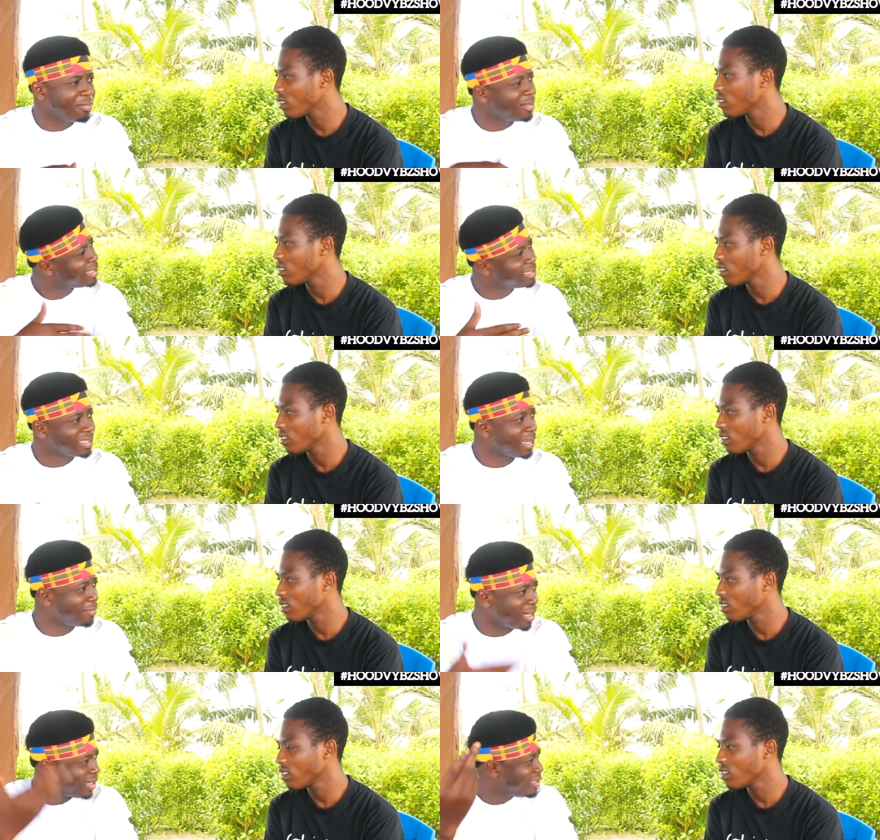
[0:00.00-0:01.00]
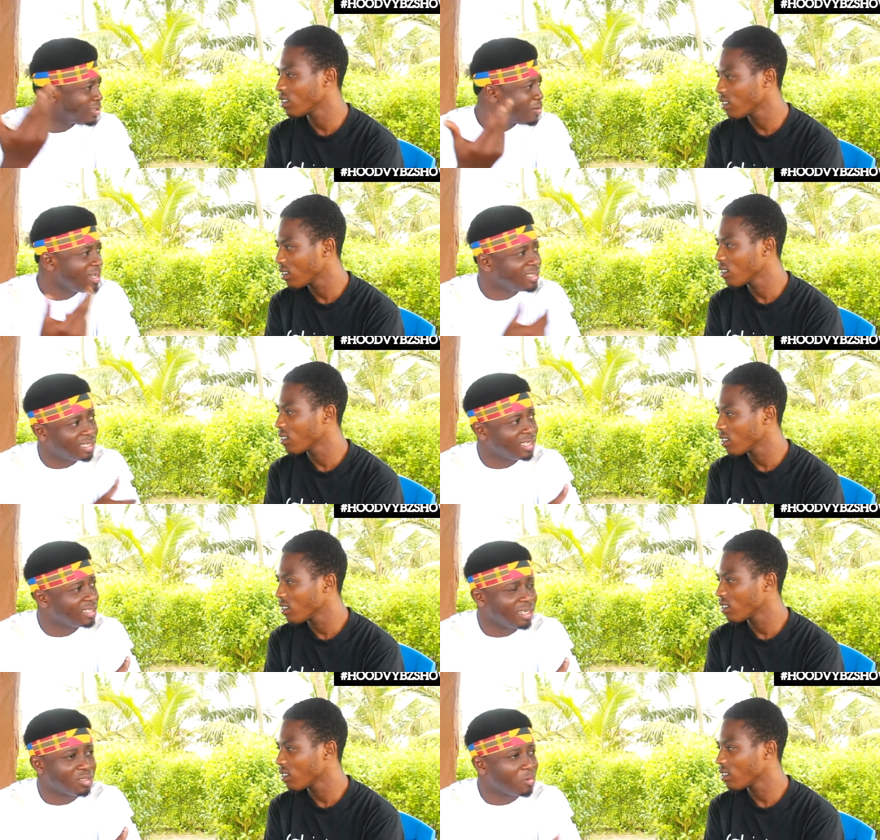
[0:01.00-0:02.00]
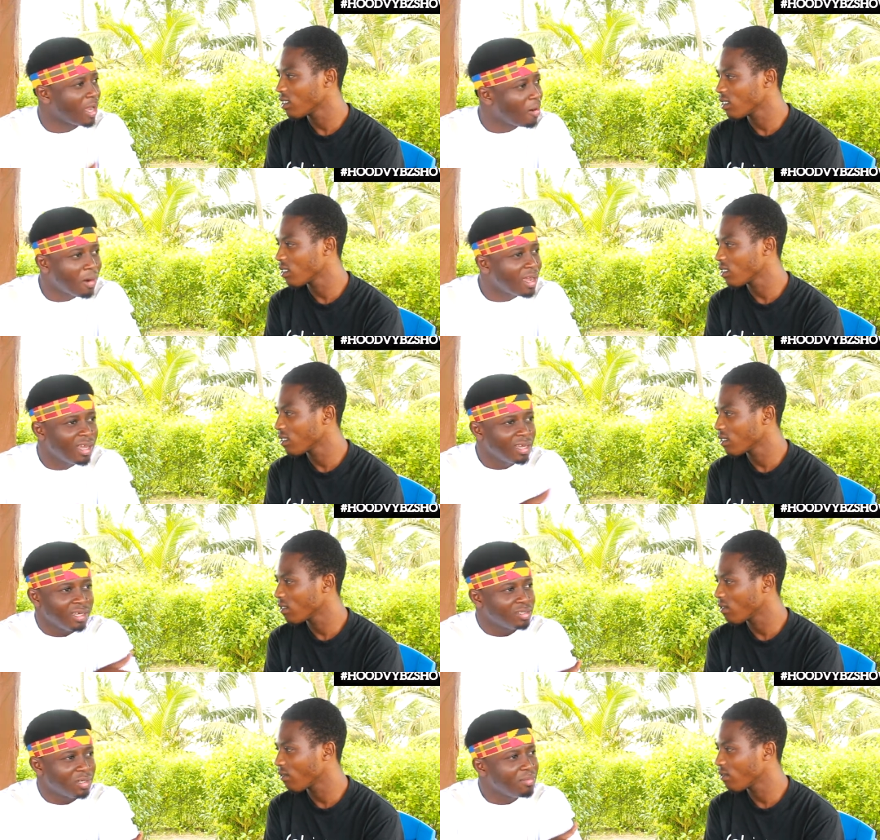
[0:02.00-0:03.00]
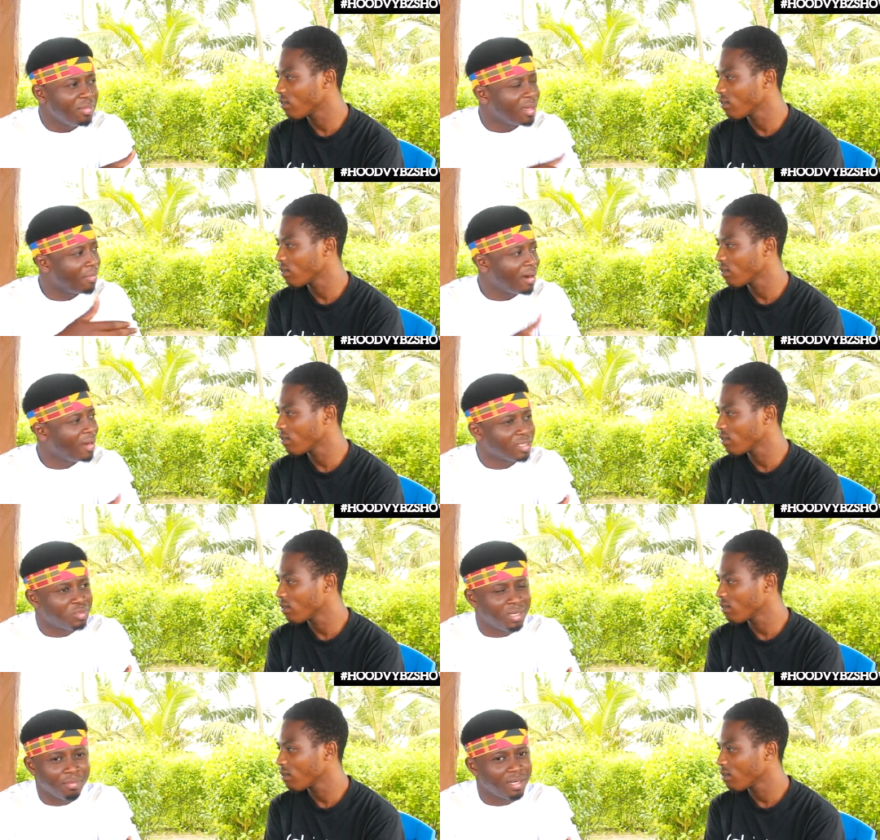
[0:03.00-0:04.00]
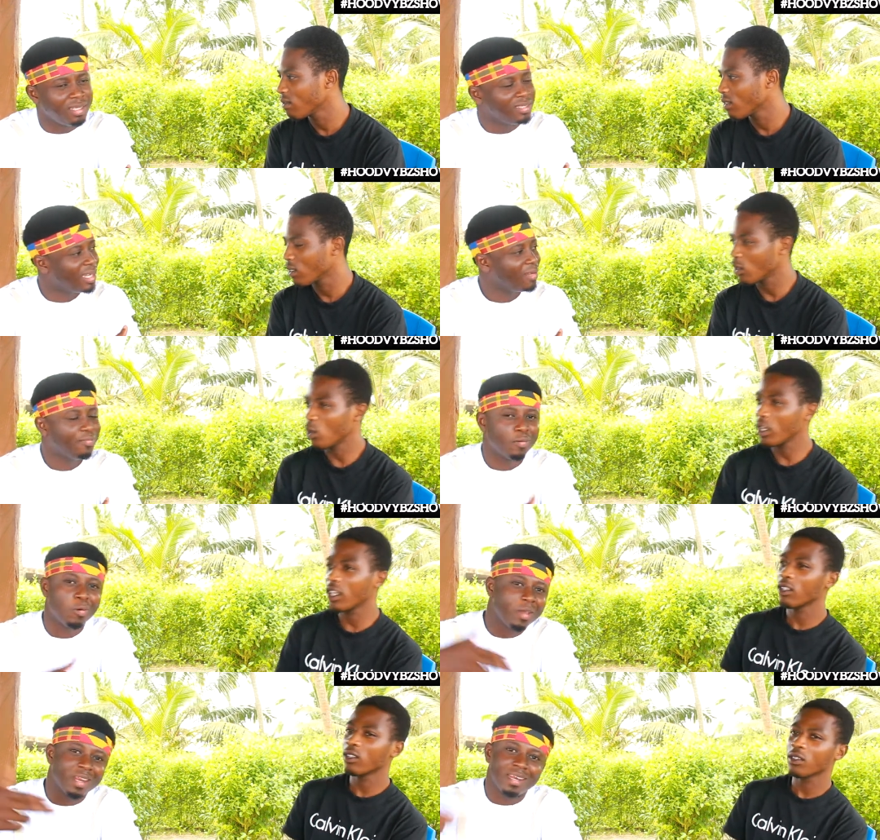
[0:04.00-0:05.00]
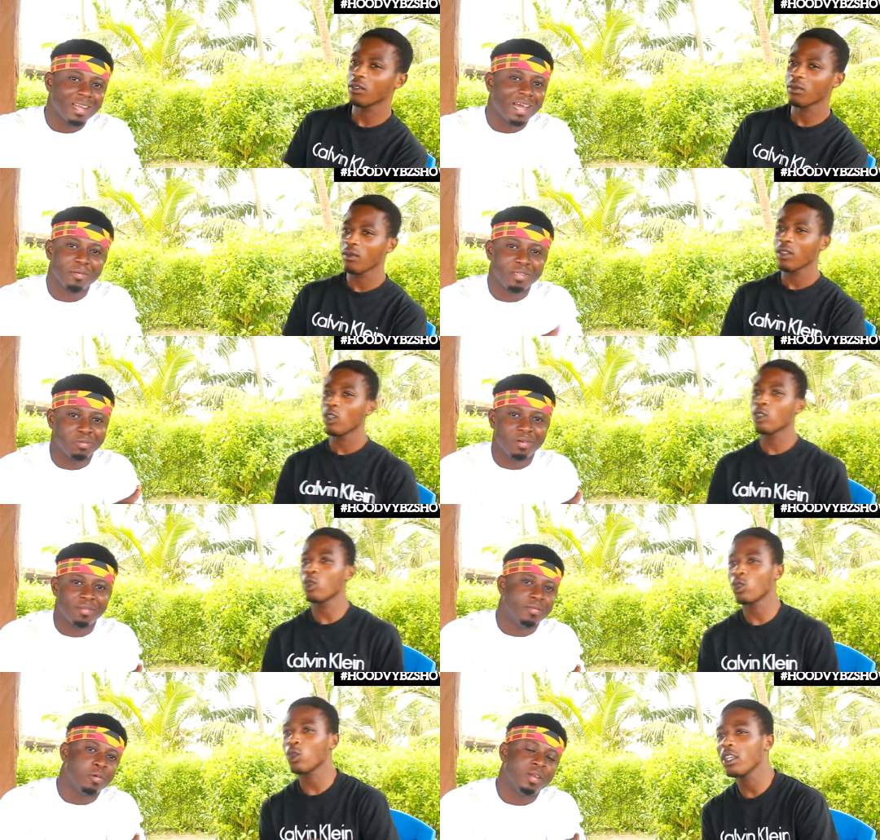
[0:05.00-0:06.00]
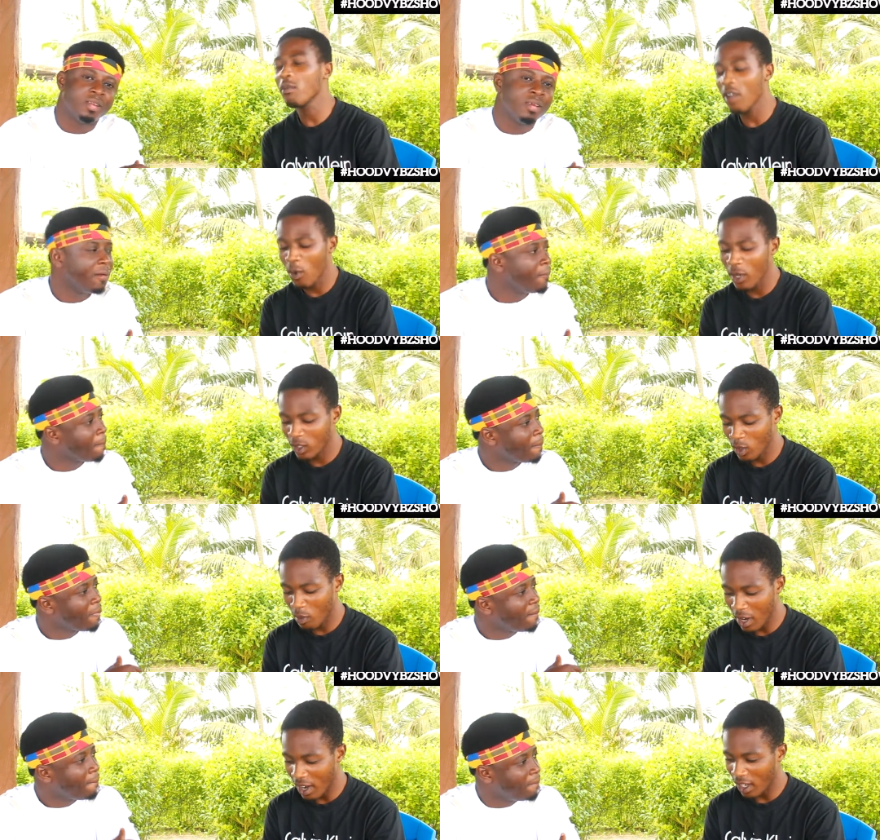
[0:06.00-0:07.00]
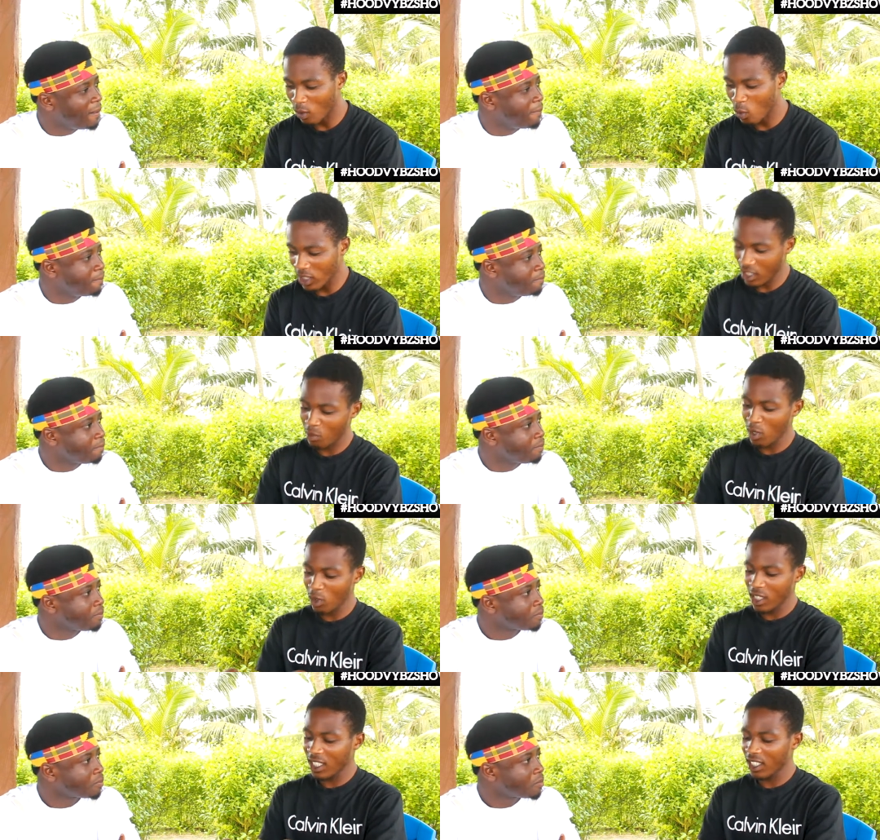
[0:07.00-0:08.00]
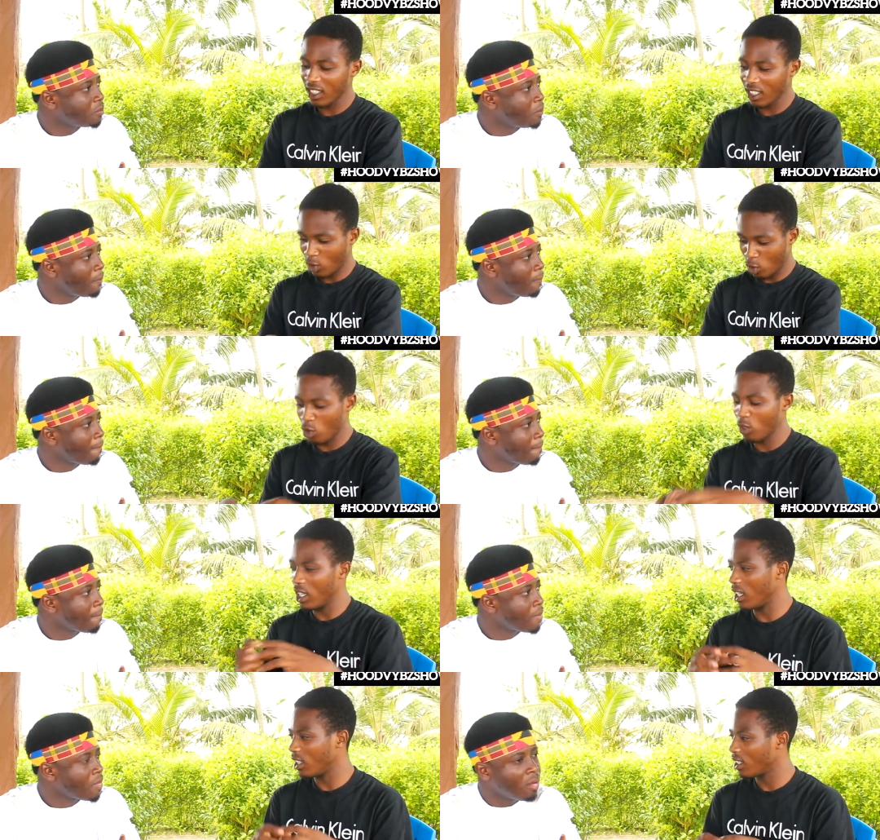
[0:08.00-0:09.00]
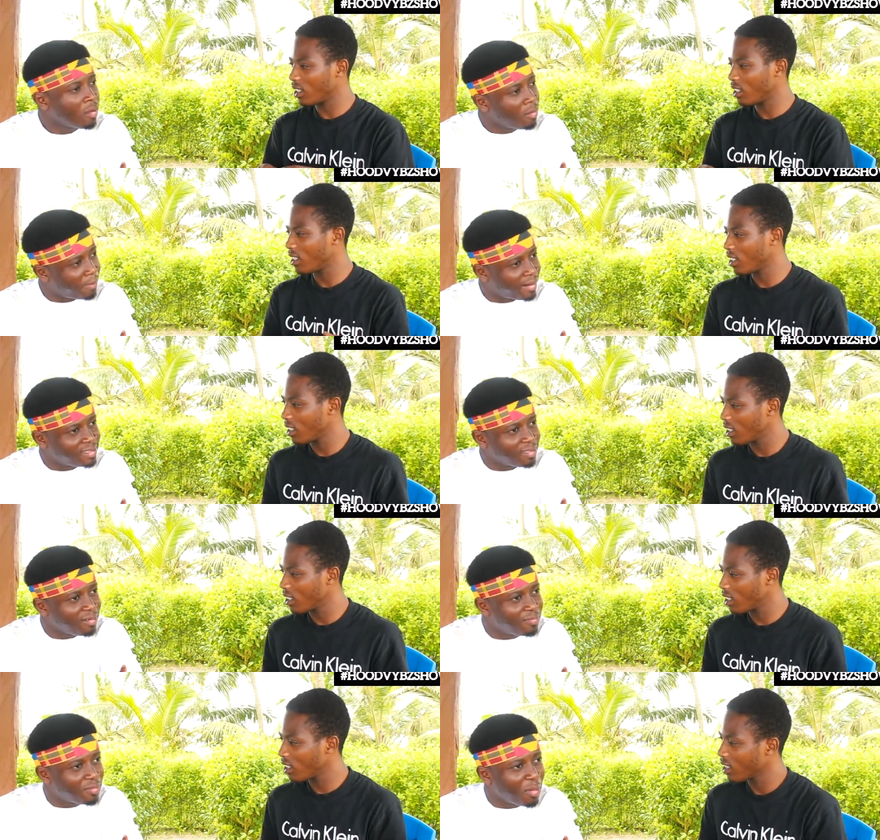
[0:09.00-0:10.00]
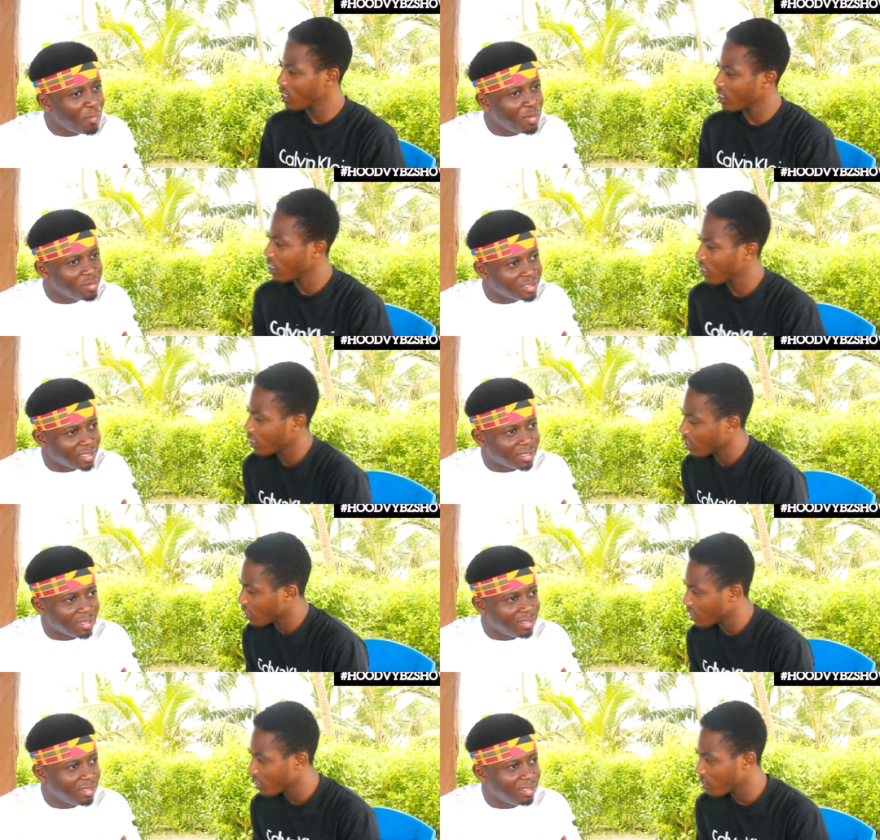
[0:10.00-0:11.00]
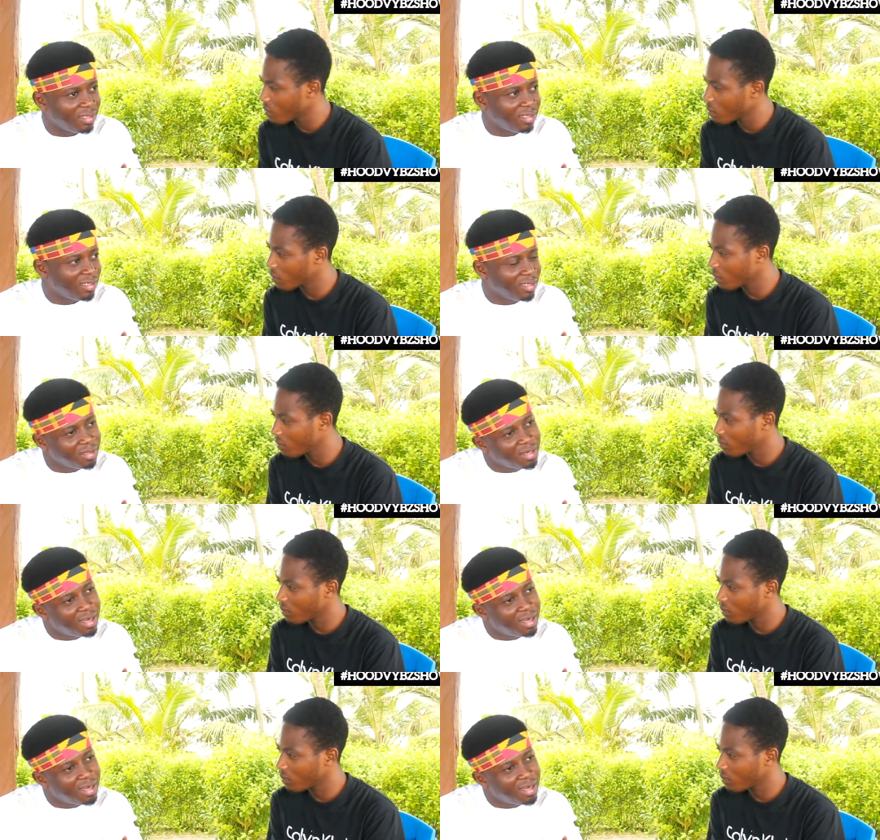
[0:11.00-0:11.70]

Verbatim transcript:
Speaker 1: We don't understand, but he's going international. So Ewe shouldn't be a barrier to anybody. Charlie, okay. flow in any language you want so, to flow. So
Speaker 2: if Ewe is not barrier, yeah. what is music to you then?
Speaker 1: Myself, music. Uh,